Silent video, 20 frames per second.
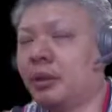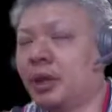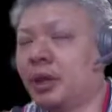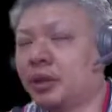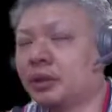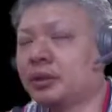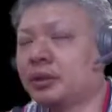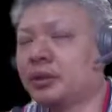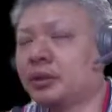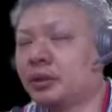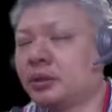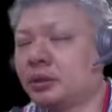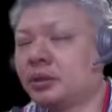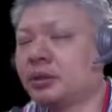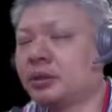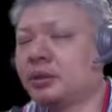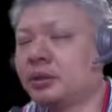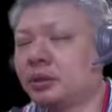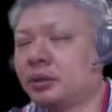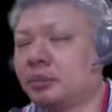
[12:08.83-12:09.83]
purposes
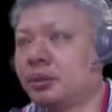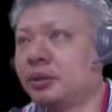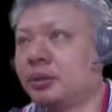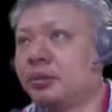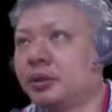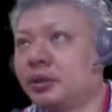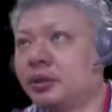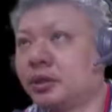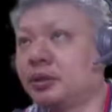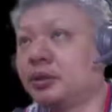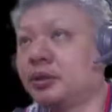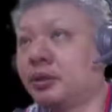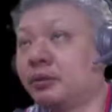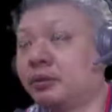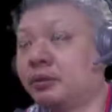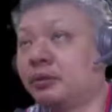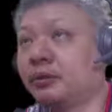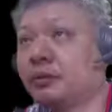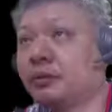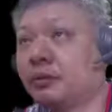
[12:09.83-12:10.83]
of the
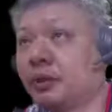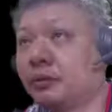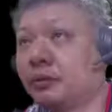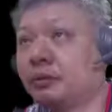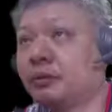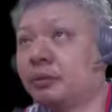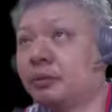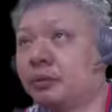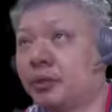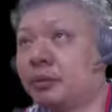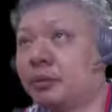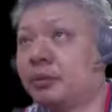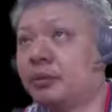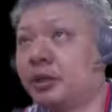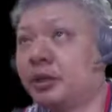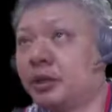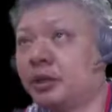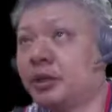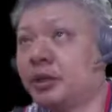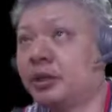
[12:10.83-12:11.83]
double rank chariots is
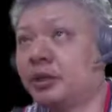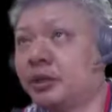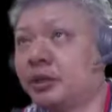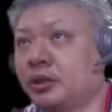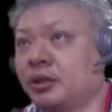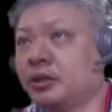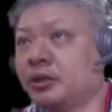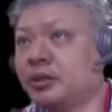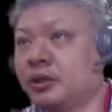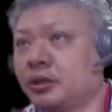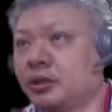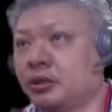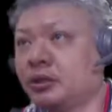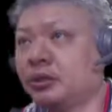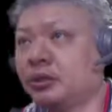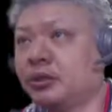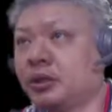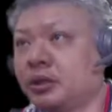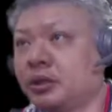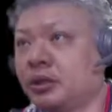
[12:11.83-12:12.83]
shown in this
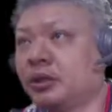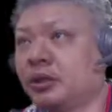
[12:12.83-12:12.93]
example.